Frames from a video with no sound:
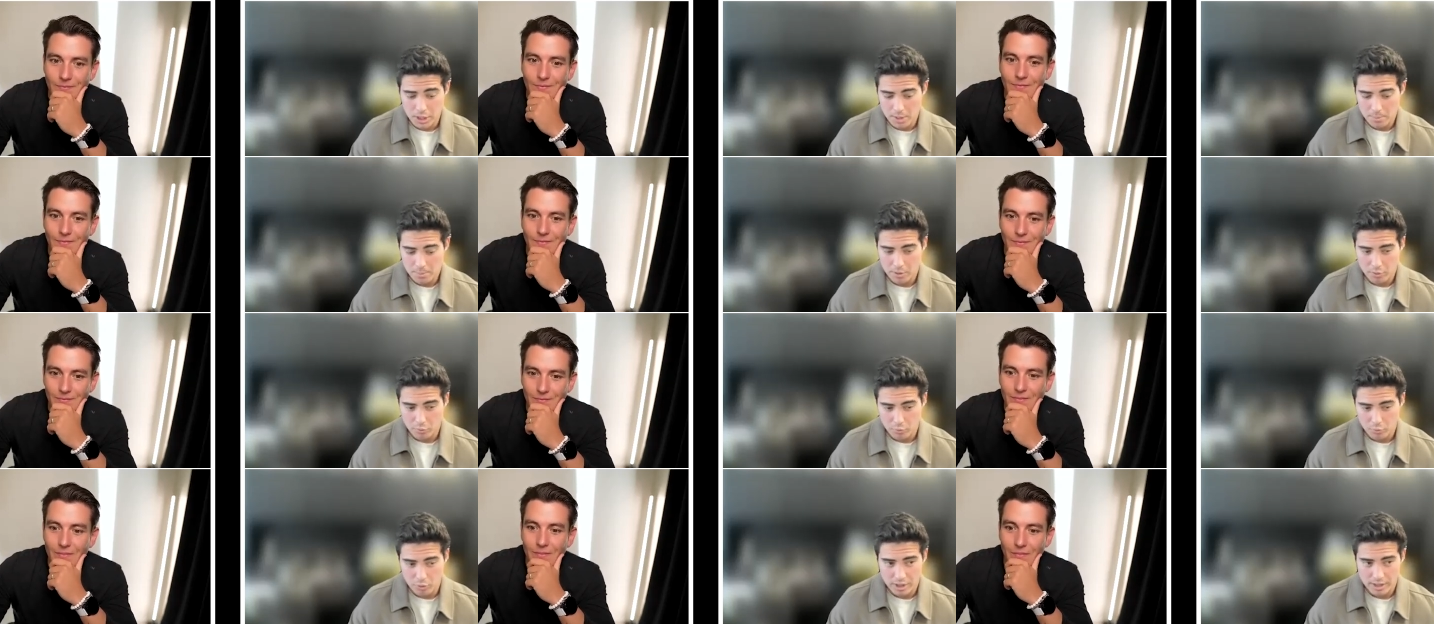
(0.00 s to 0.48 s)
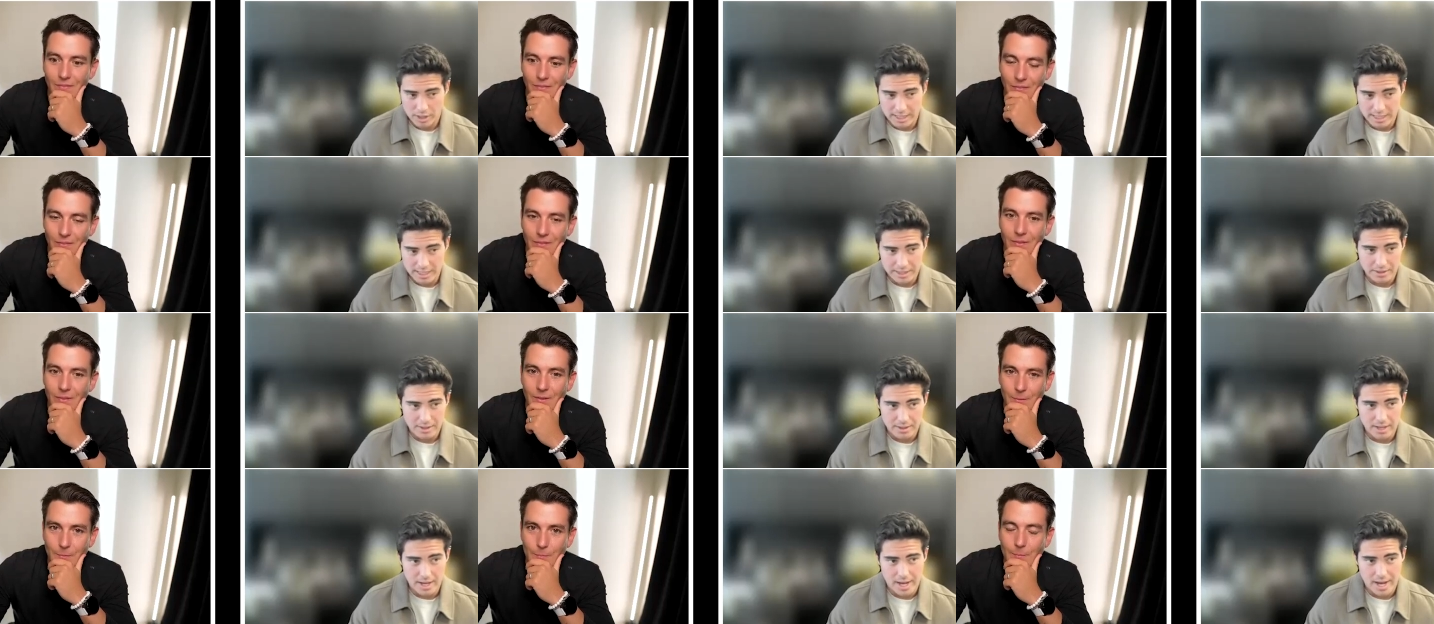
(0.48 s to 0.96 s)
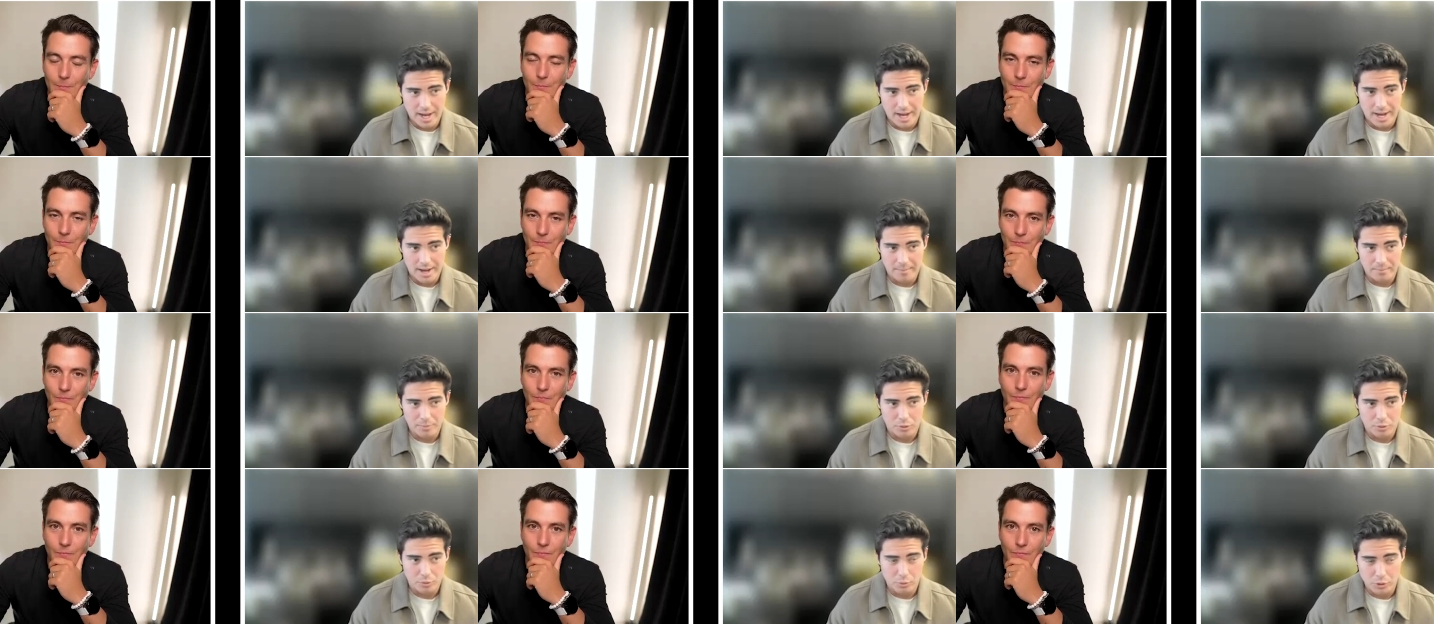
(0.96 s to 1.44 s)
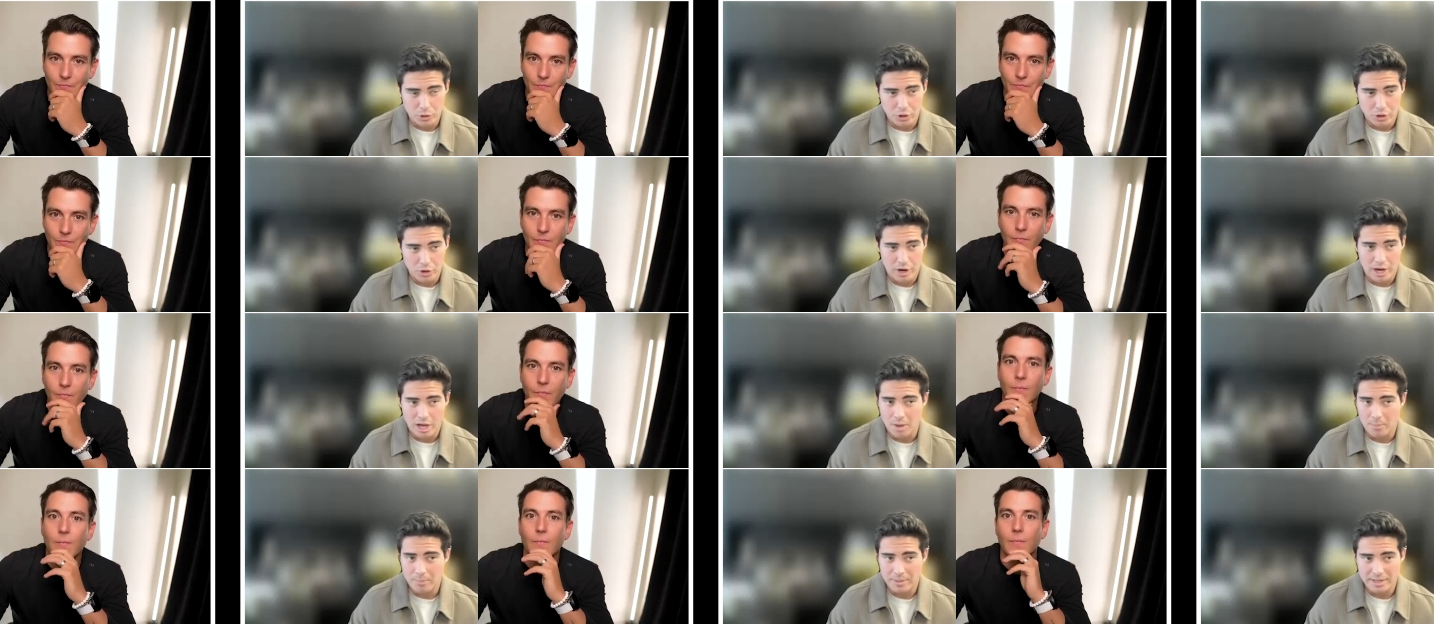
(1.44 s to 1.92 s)
Speaker 1: But really, um, through
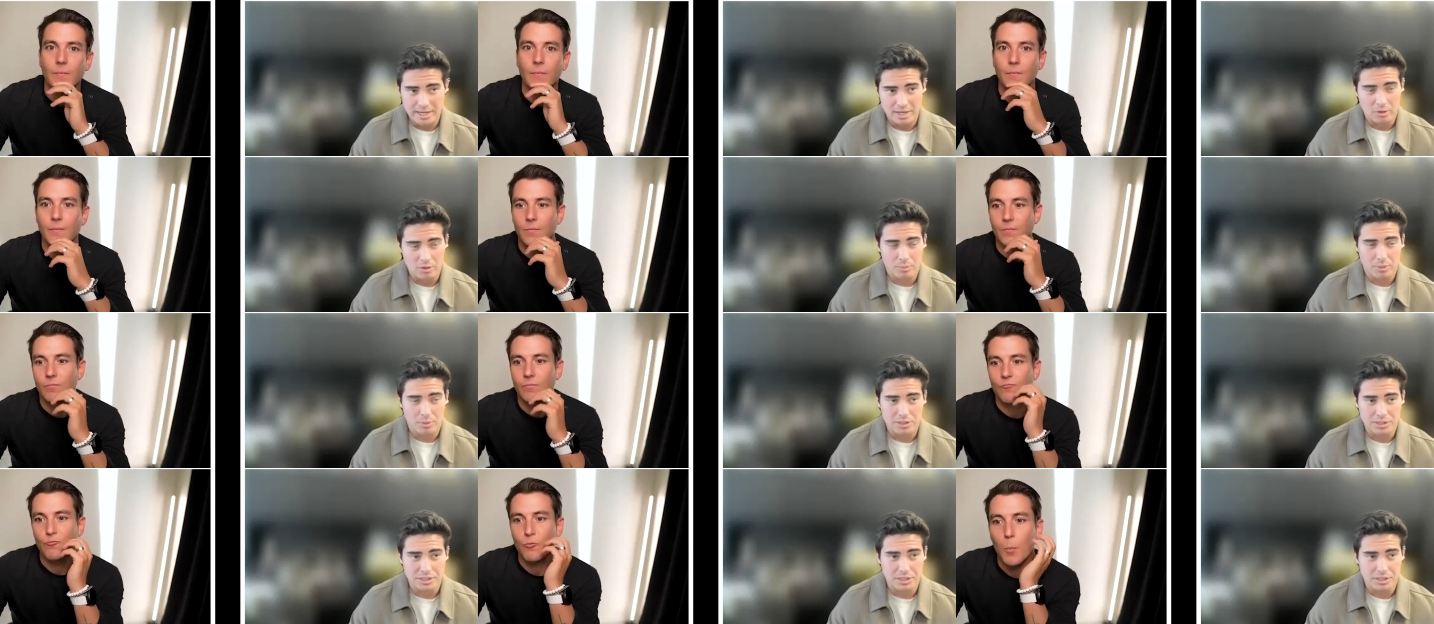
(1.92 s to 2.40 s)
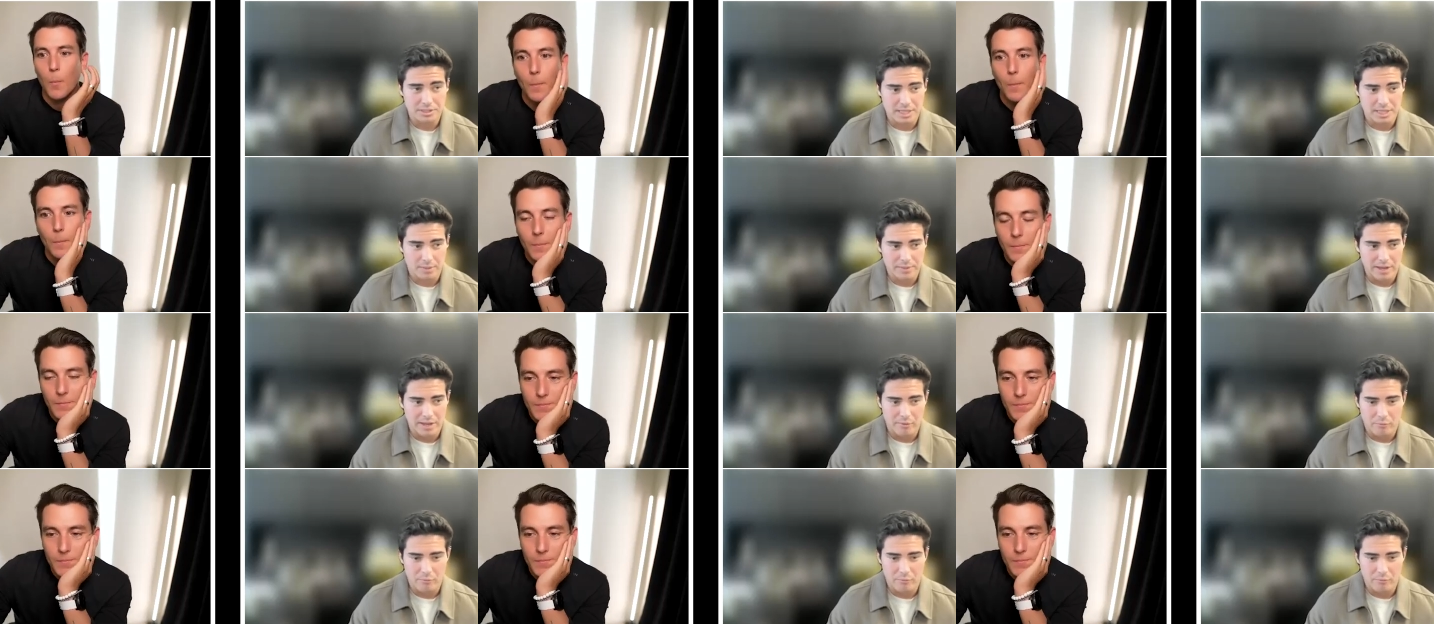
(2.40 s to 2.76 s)
your help and Gilberto's help,